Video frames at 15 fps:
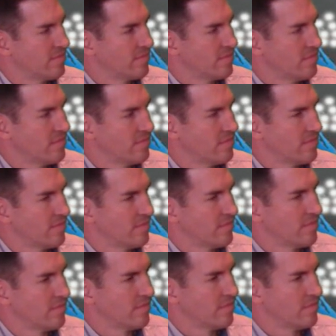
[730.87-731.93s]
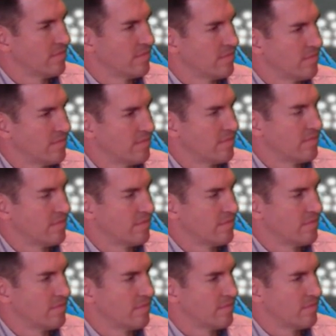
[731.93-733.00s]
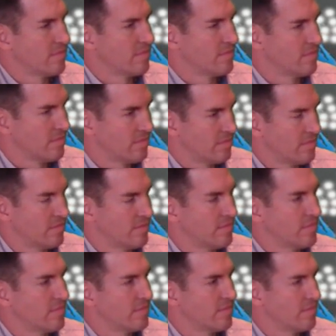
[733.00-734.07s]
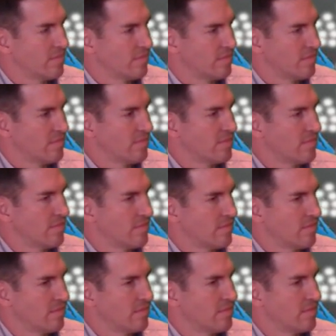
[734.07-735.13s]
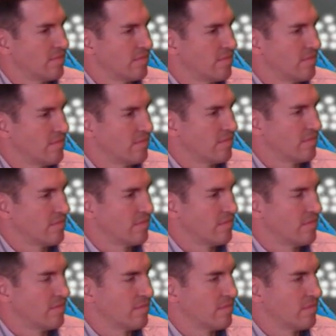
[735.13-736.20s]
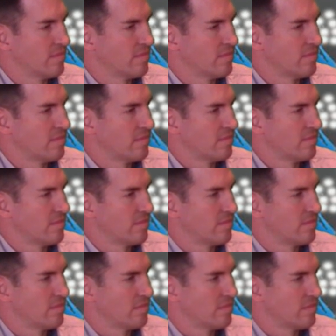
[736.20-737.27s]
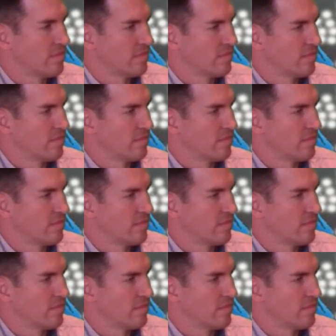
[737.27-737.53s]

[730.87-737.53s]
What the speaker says: The person shown says nothing.